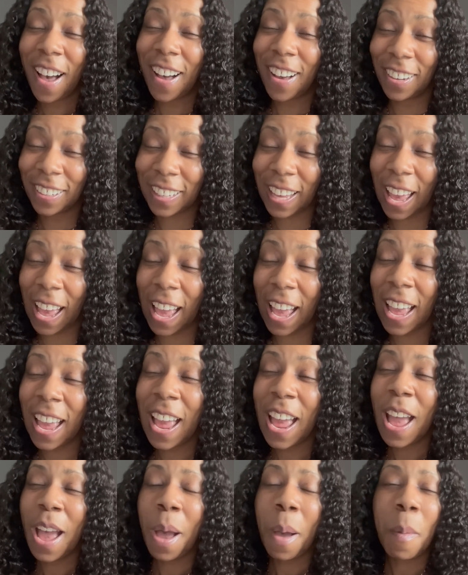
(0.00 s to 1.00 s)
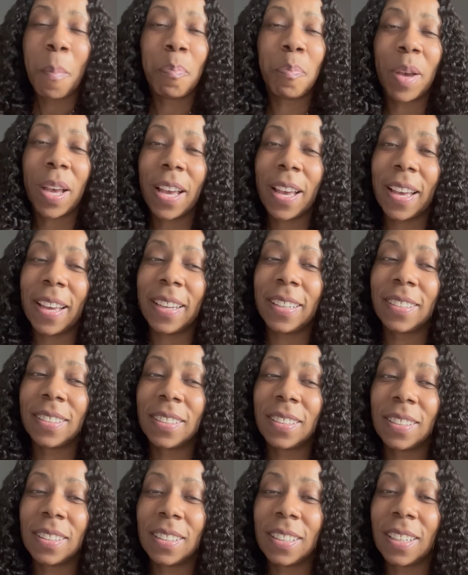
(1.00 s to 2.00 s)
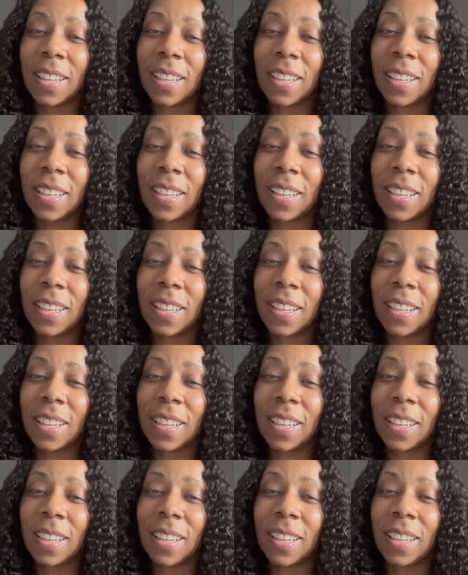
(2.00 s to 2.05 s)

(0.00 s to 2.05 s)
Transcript: Okay. But